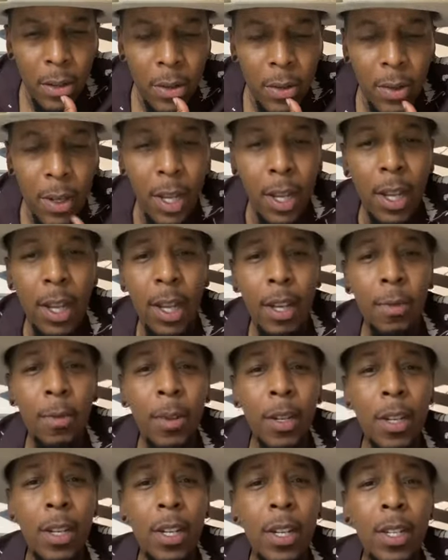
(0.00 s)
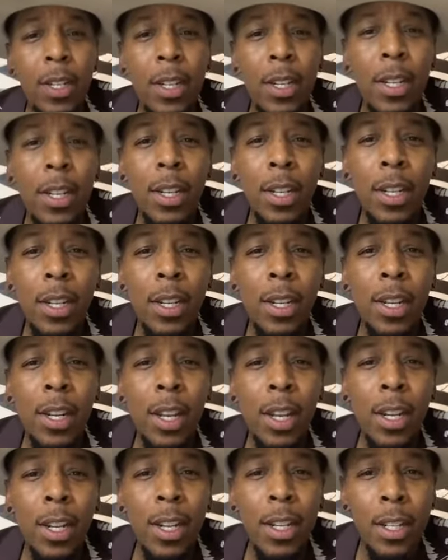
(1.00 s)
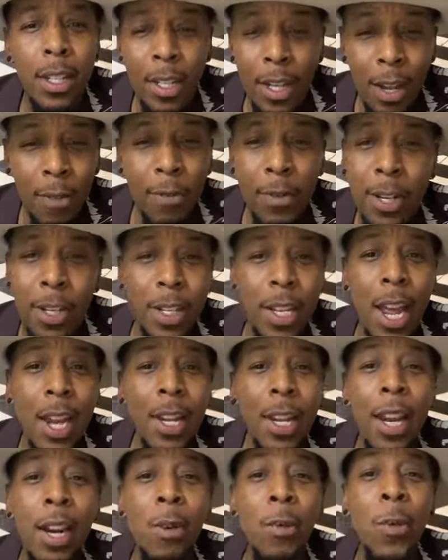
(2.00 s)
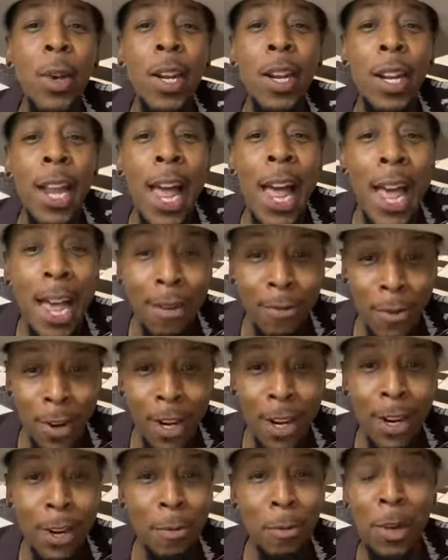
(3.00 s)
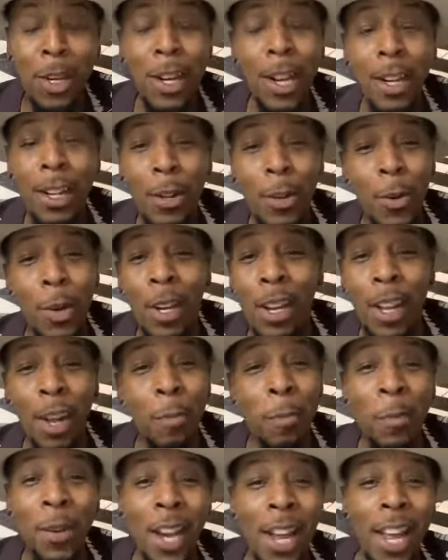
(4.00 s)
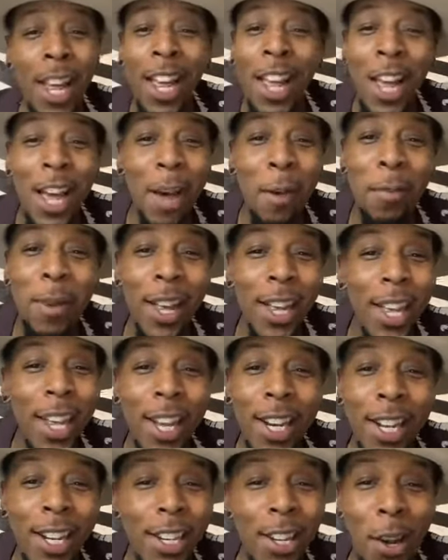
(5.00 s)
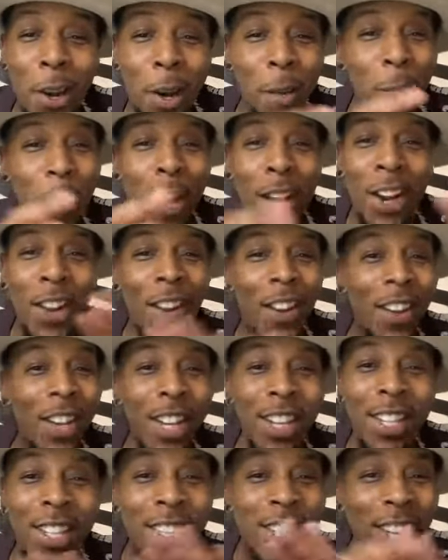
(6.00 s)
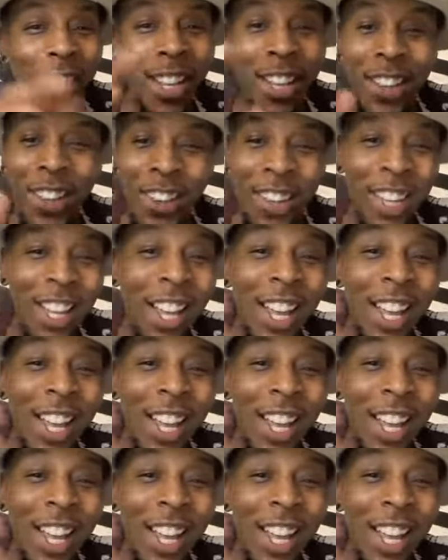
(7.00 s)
Uh, okay, yeah, well, this and this is def this is not Larry Reid live right here. We not going I'm not I'm not here to talk about all that stuff.